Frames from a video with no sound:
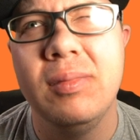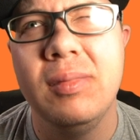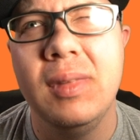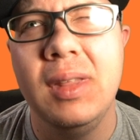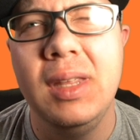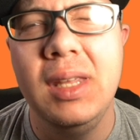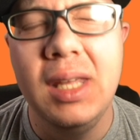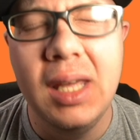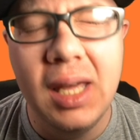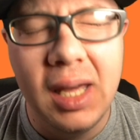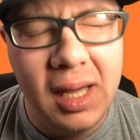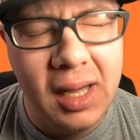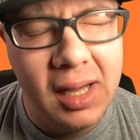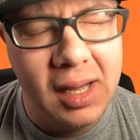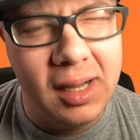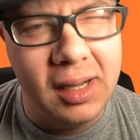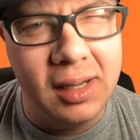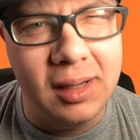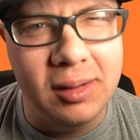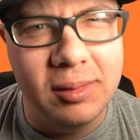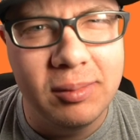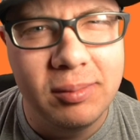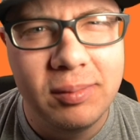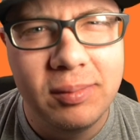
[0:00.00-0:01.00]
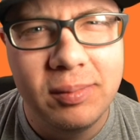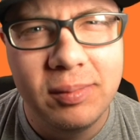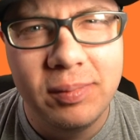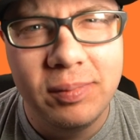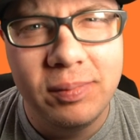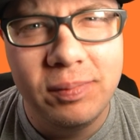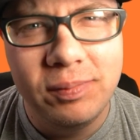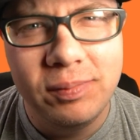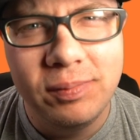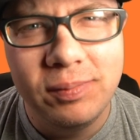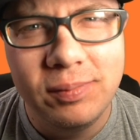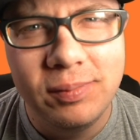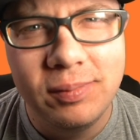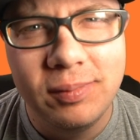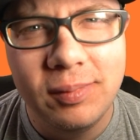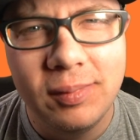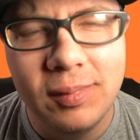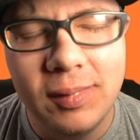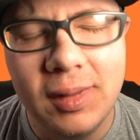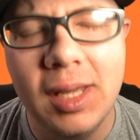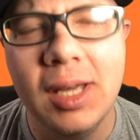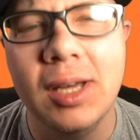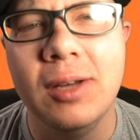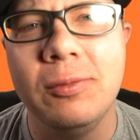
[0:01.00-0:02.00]
Yeah,
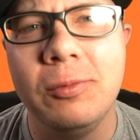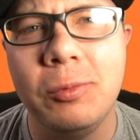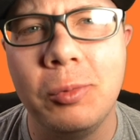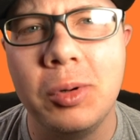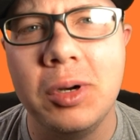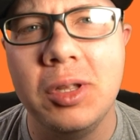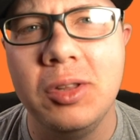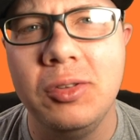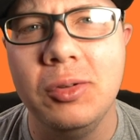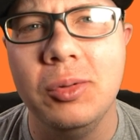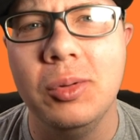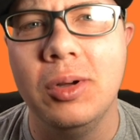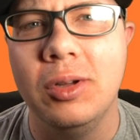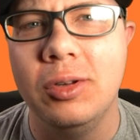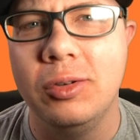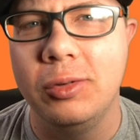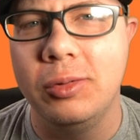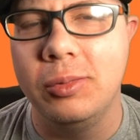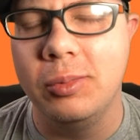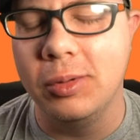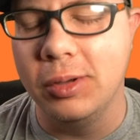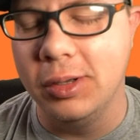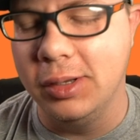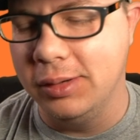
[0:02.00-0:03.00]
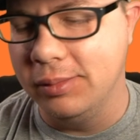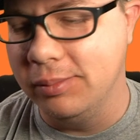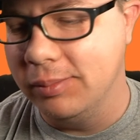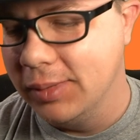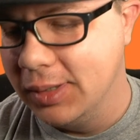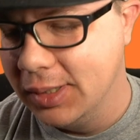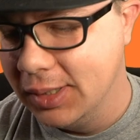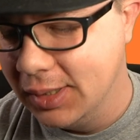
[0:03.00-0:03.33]
4200 run.